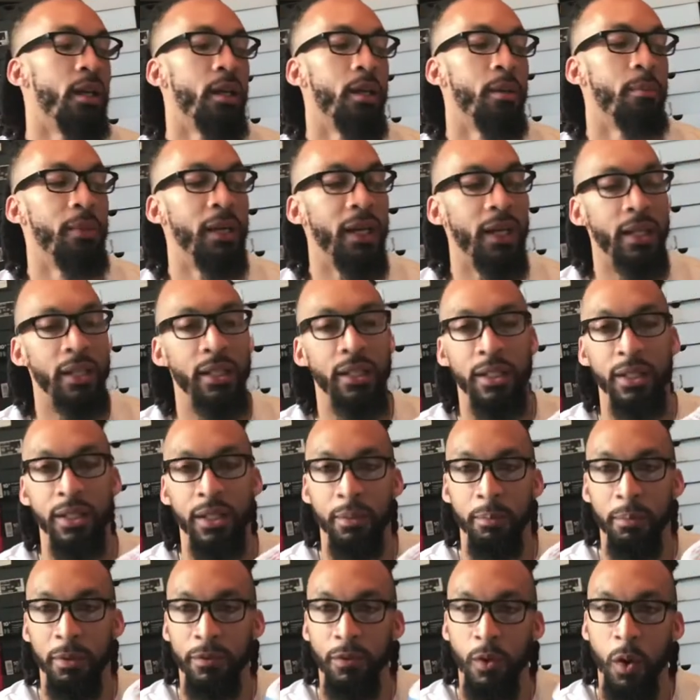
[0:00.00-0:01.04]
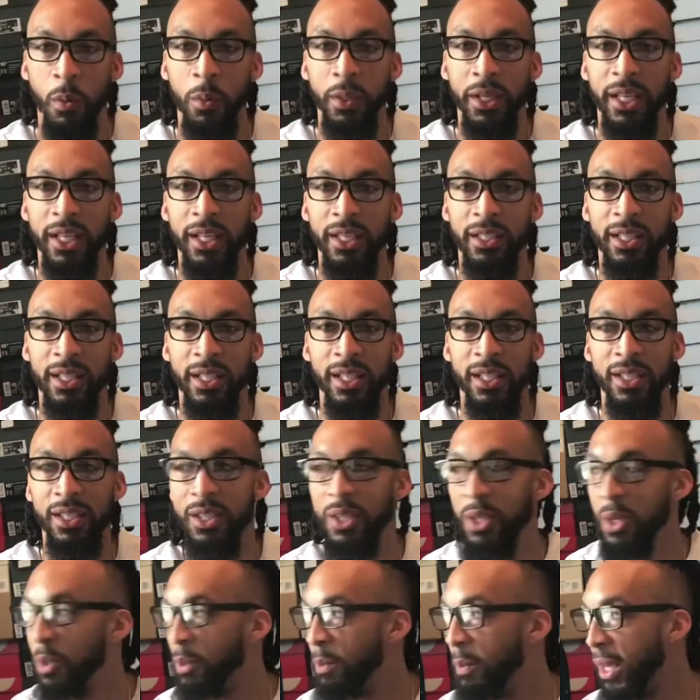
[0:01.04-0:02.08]
But before we get into this
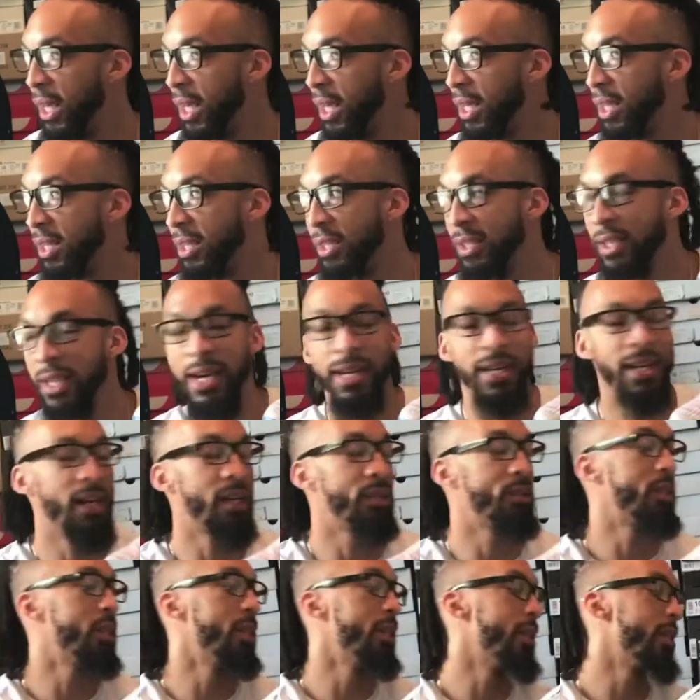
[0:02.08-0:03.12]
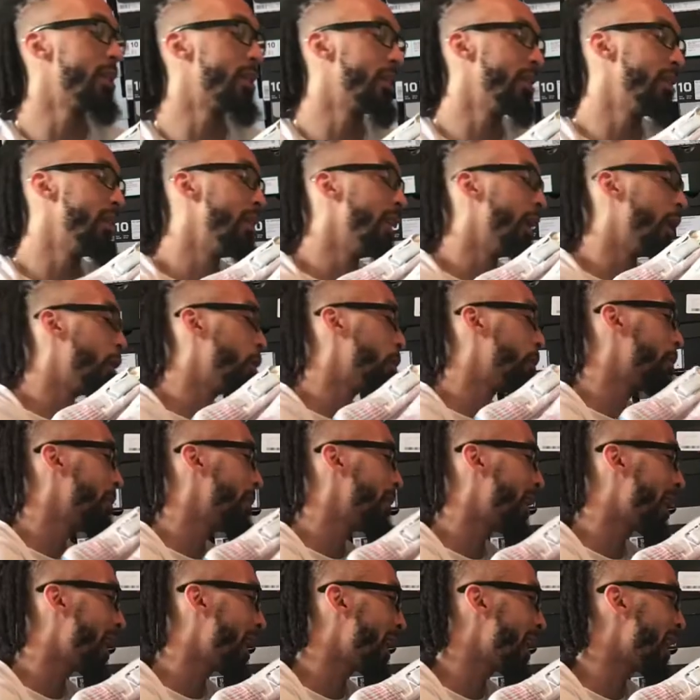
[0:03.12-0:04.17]
shoe, man, shout out to this dope
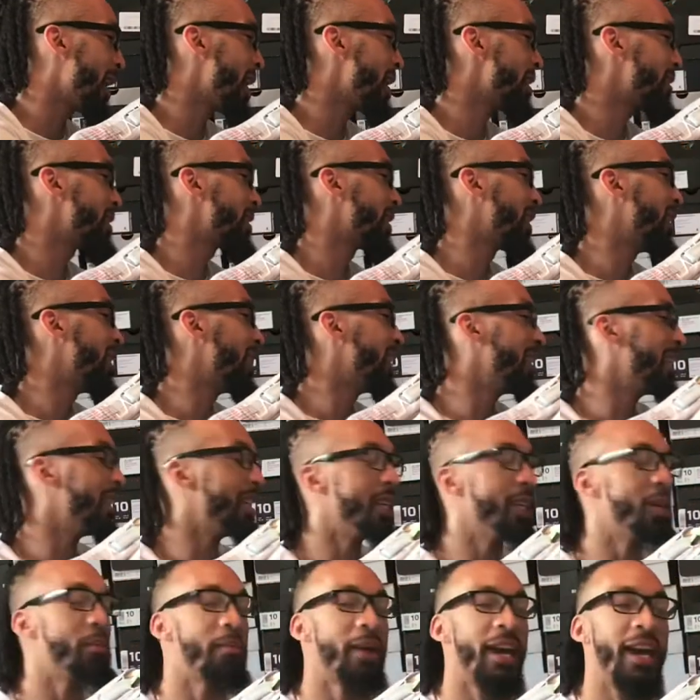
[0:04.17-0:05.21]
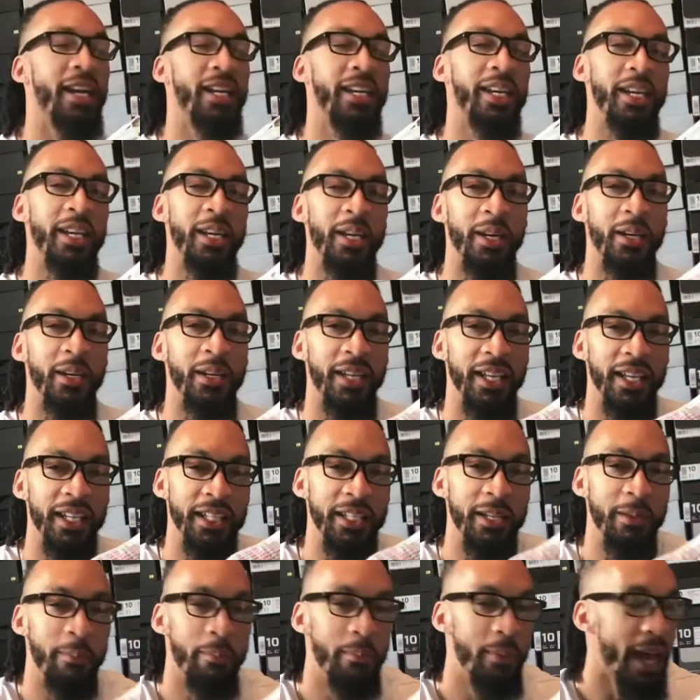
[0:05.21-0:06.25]
ass hoodie back here in the
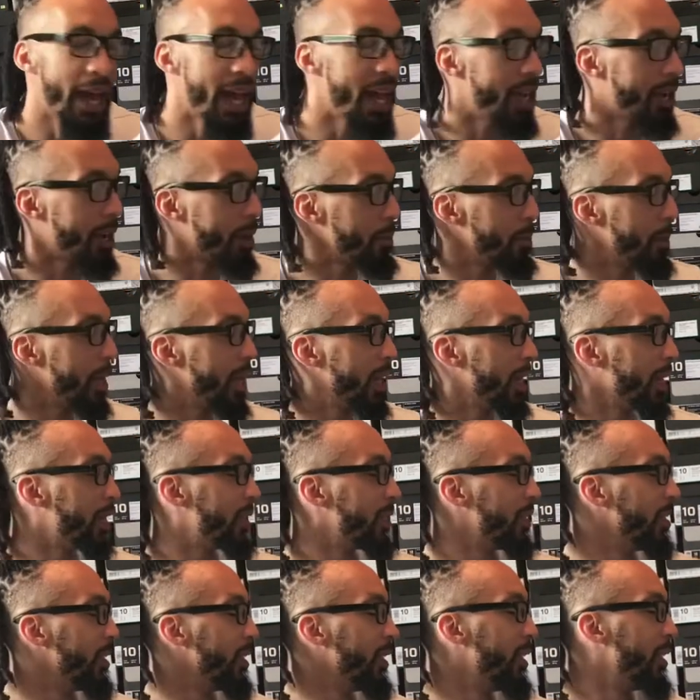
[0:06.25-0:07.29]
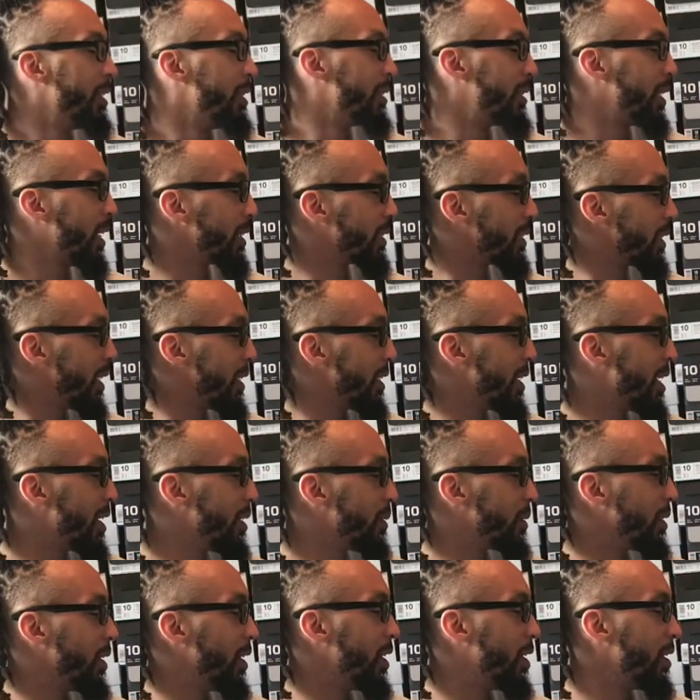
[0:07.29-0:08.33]
back, man. Check that out,
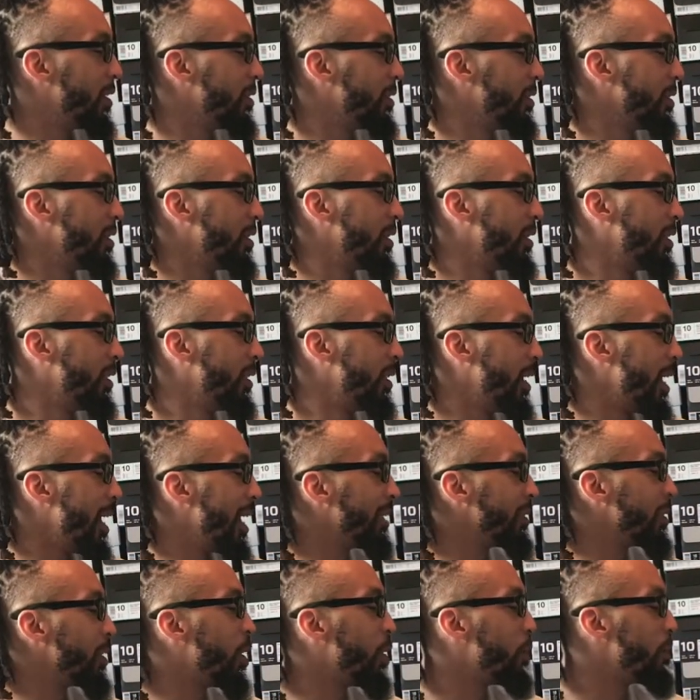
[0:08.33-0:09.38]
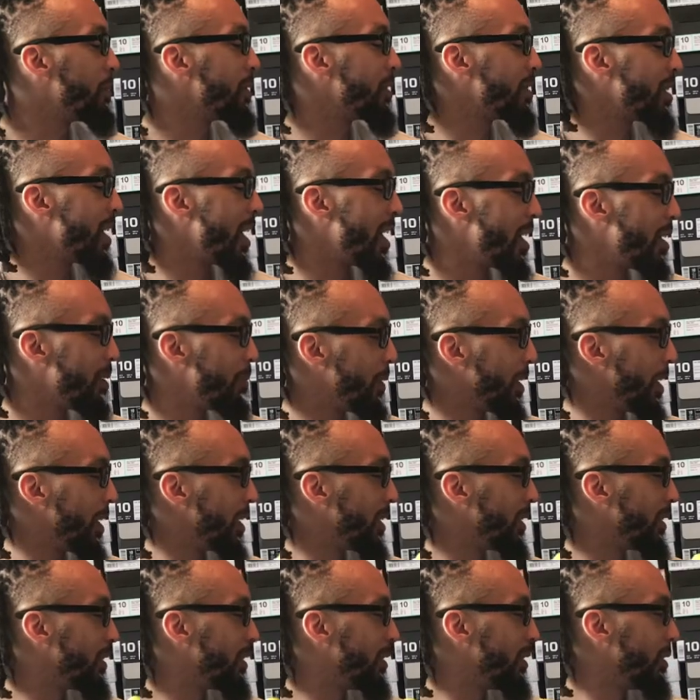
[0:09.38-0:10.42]
y'all. How dope is that, man?
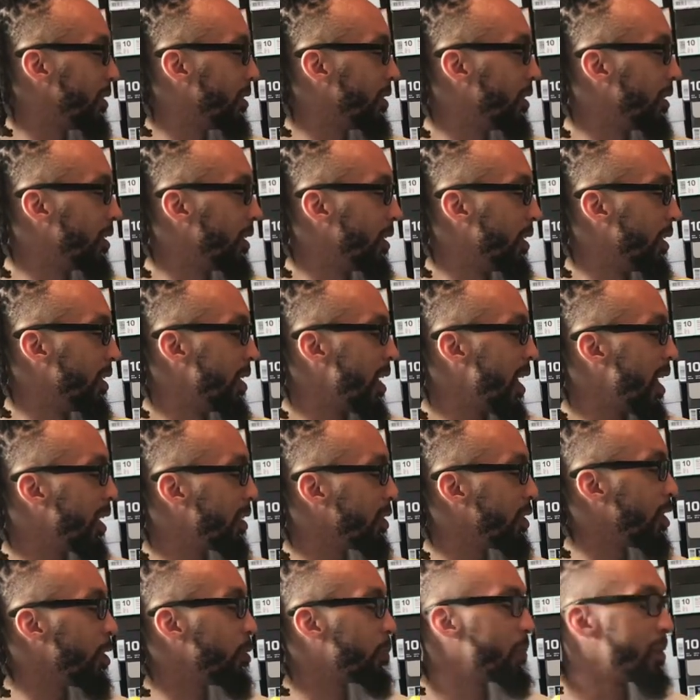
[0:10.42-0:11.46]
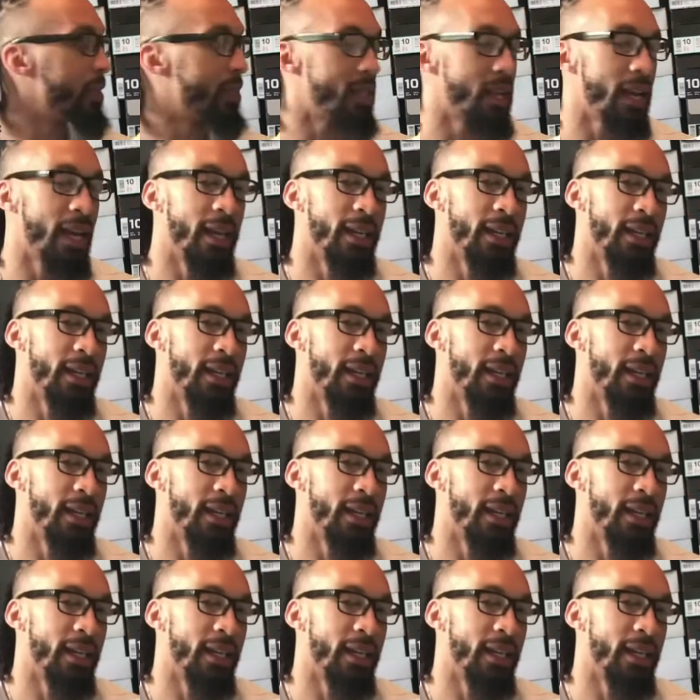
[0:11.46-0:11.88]
How dope is that?